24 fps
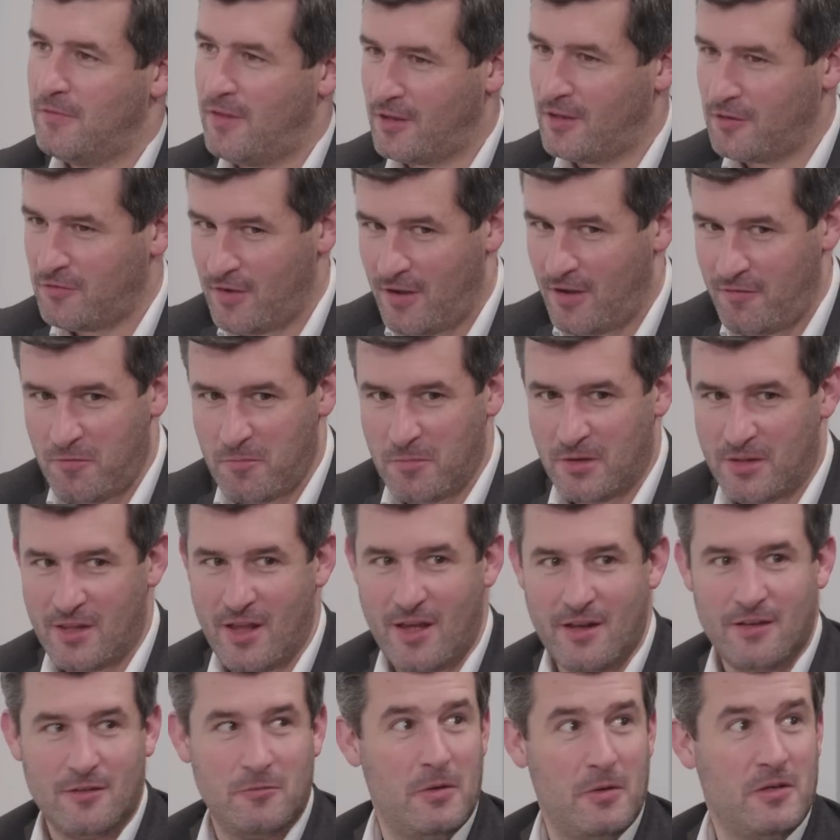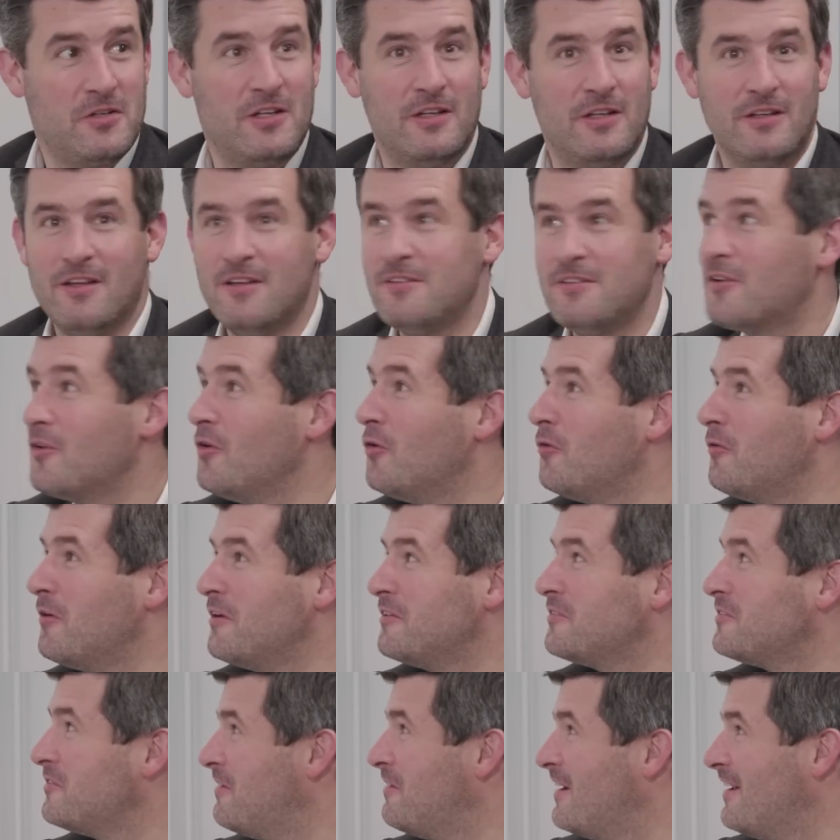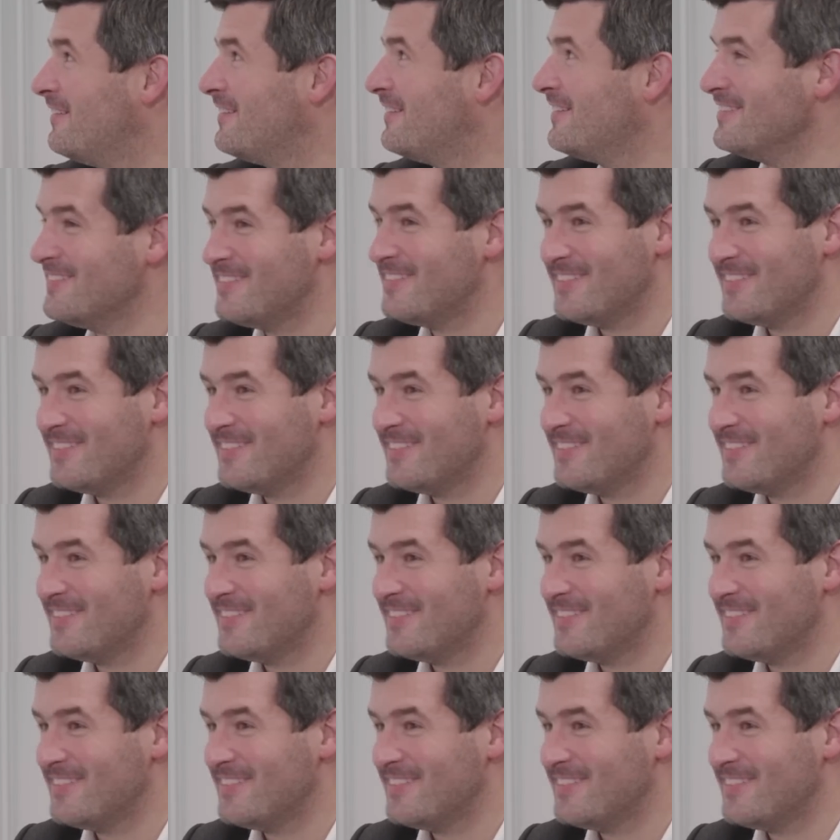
Thanks for having me, Dan, especially in these glorious surroundings.